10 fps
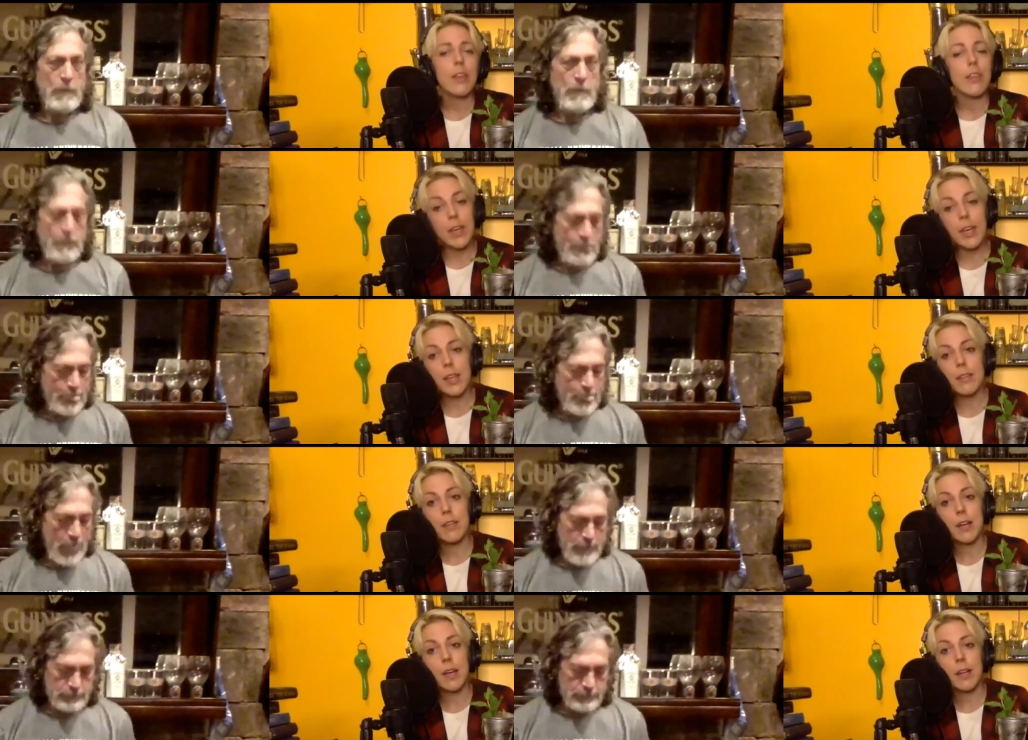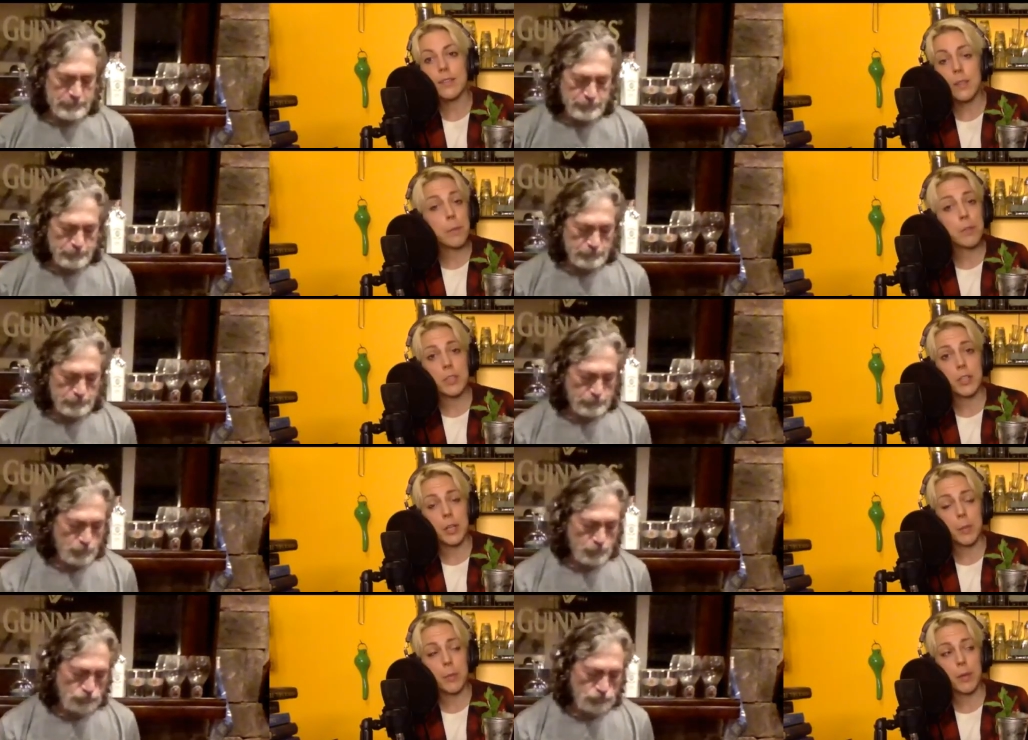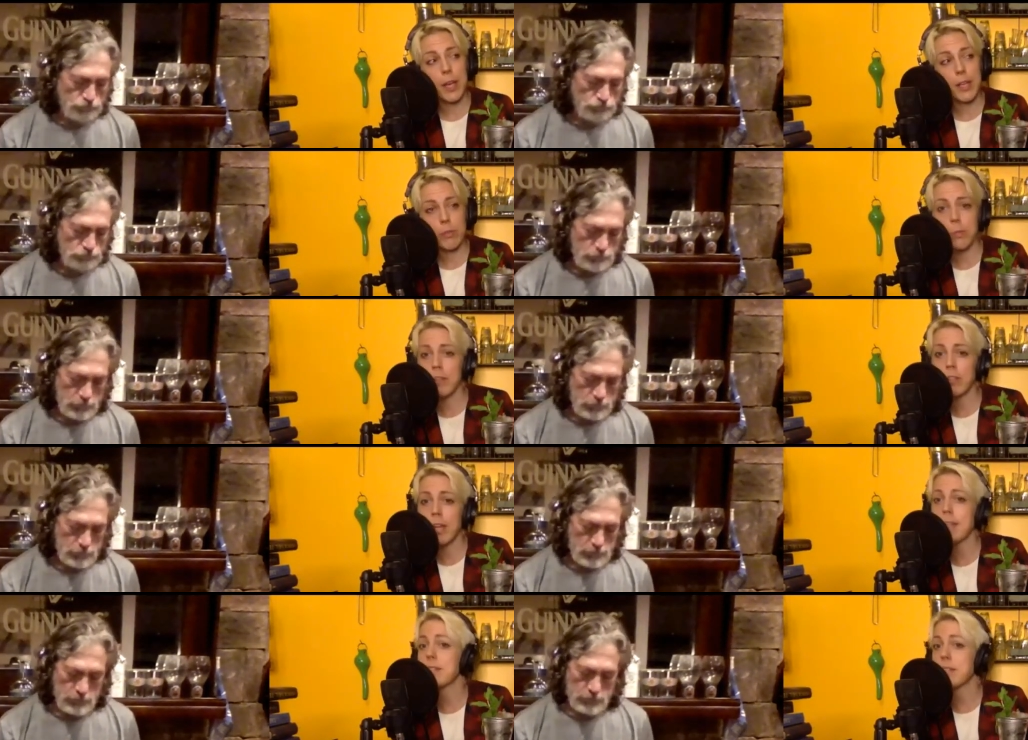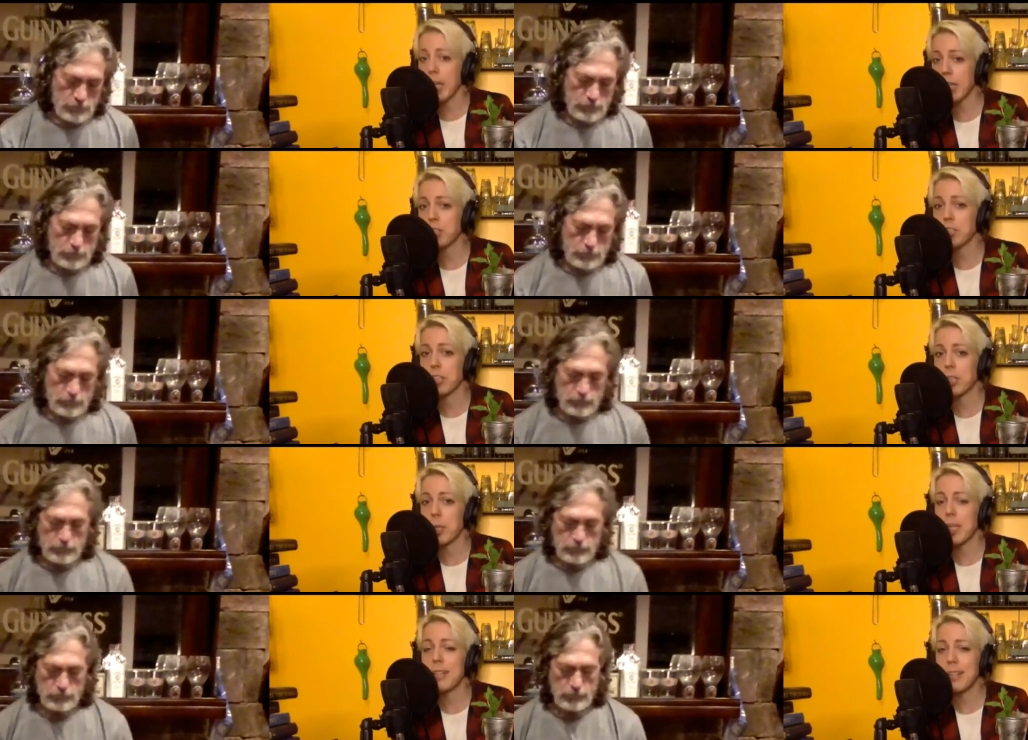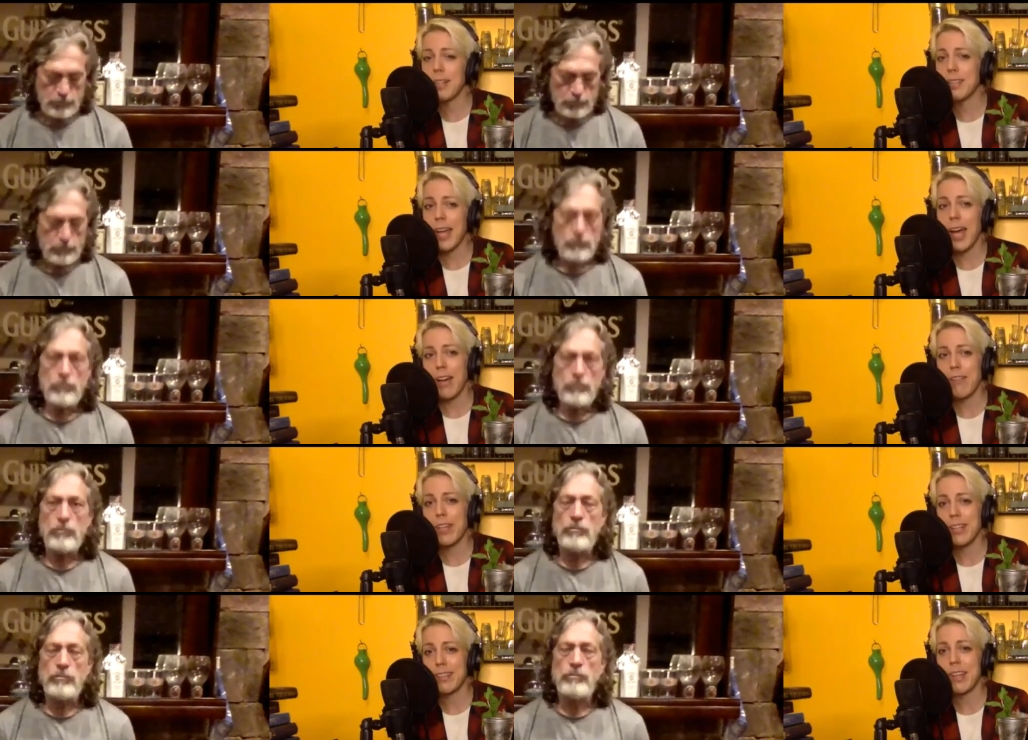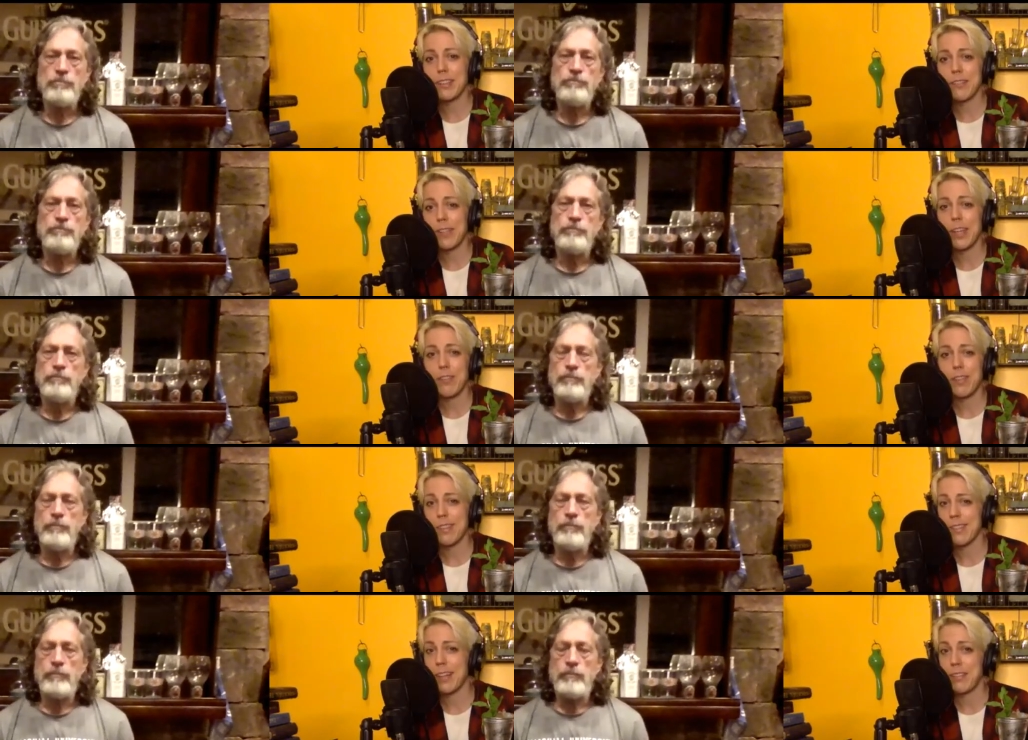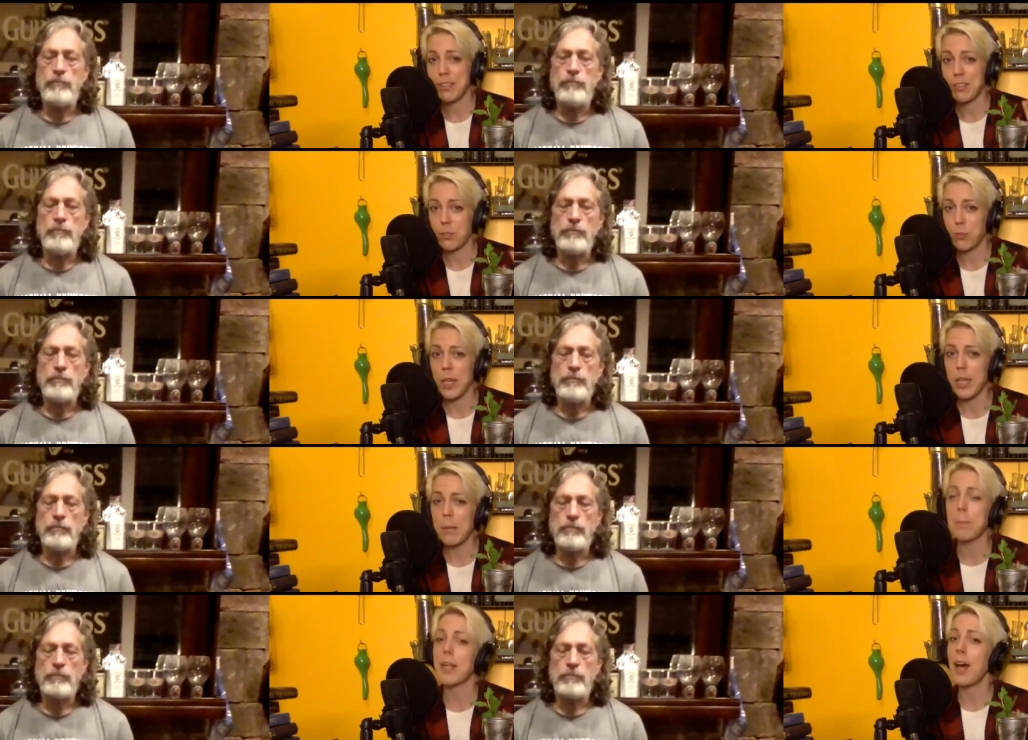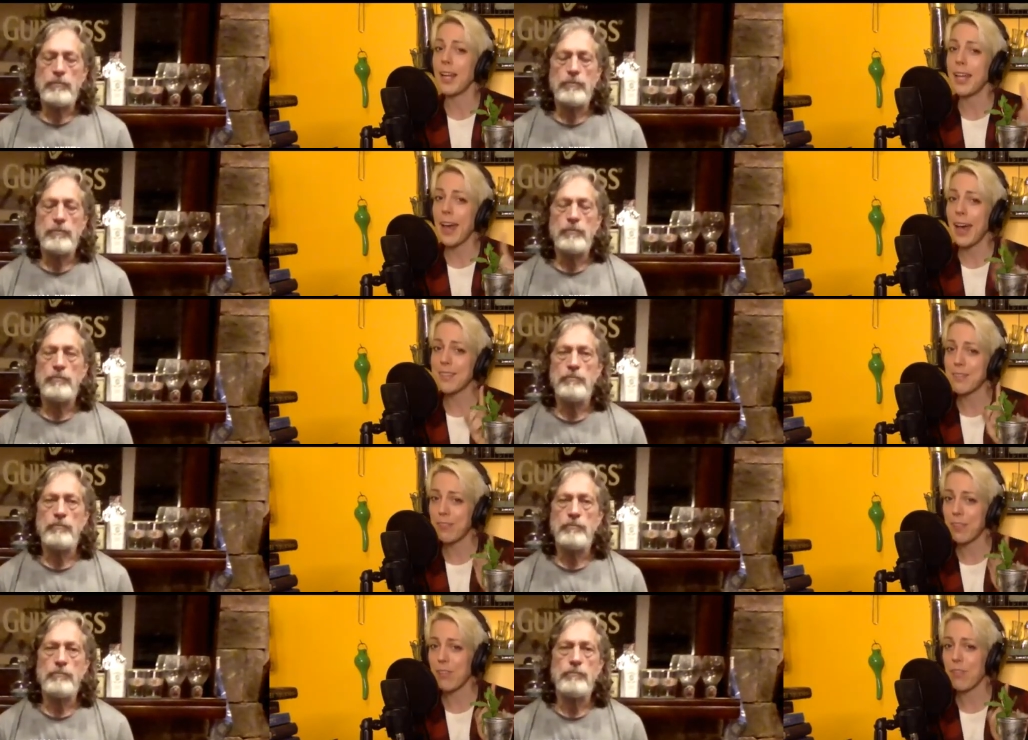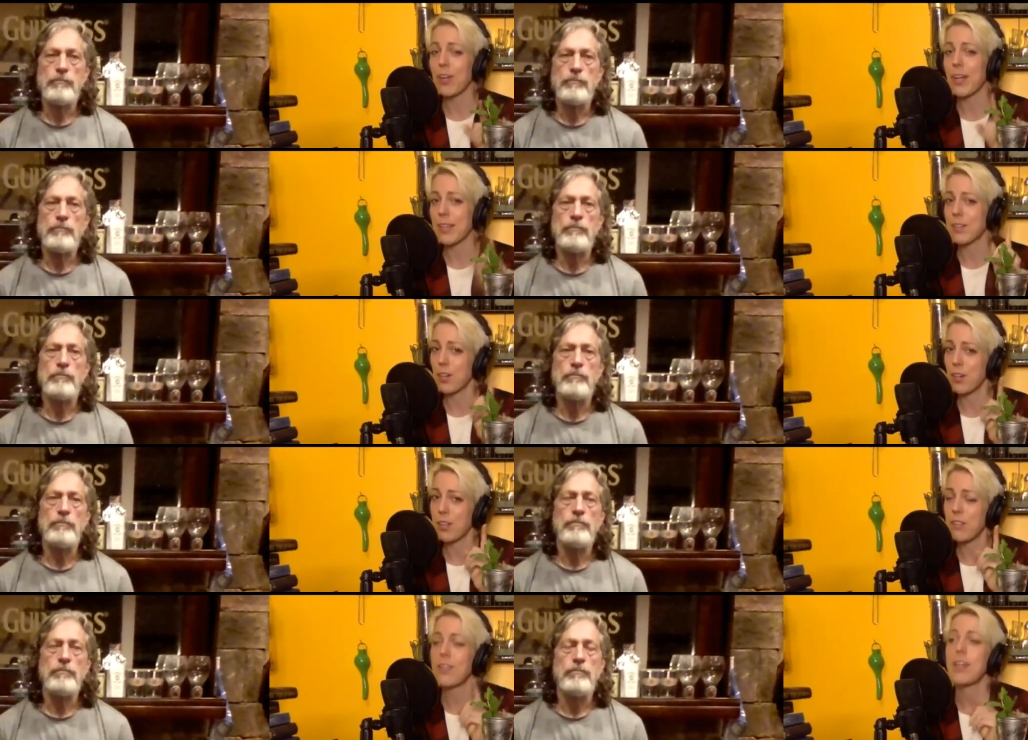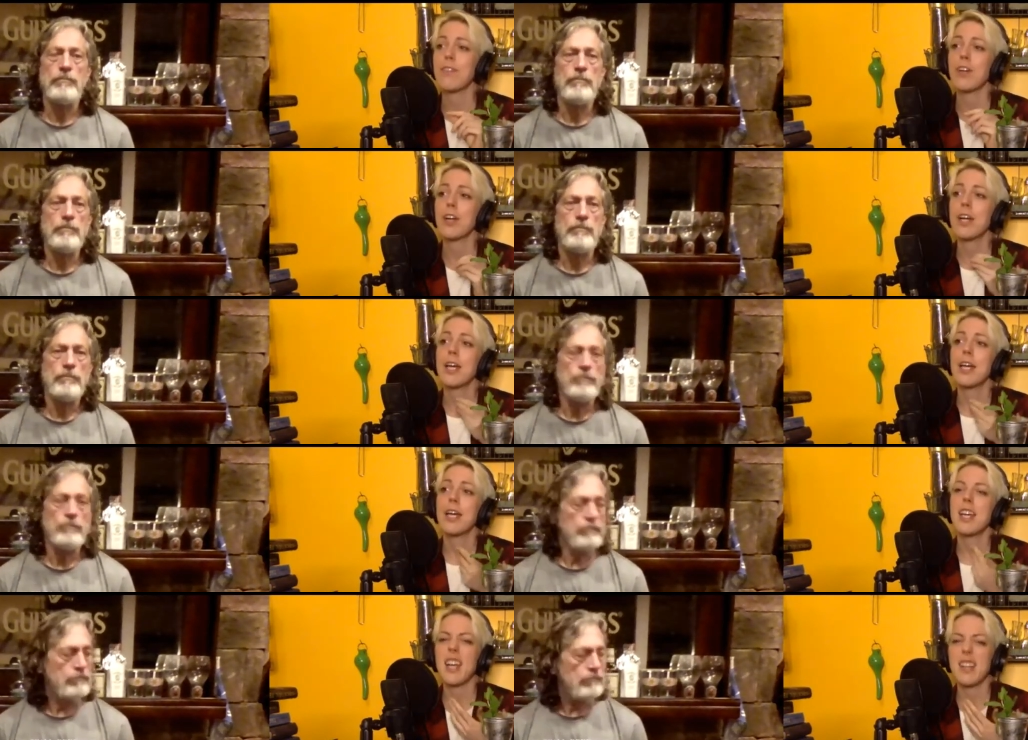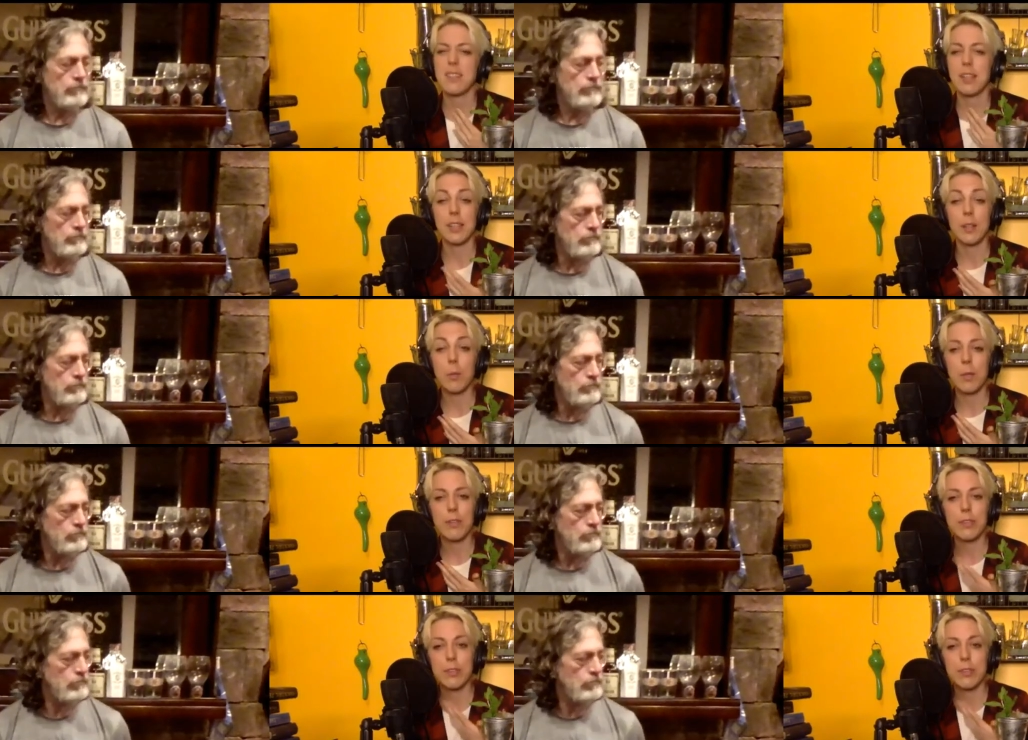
Speaker 1: thing is, uh, simple syrup, as we mentioned, has a texture. It doesn't have an intense flavor that's not just sweet, but honey has a flavor. It has an earthy flavor. It has a little bit of a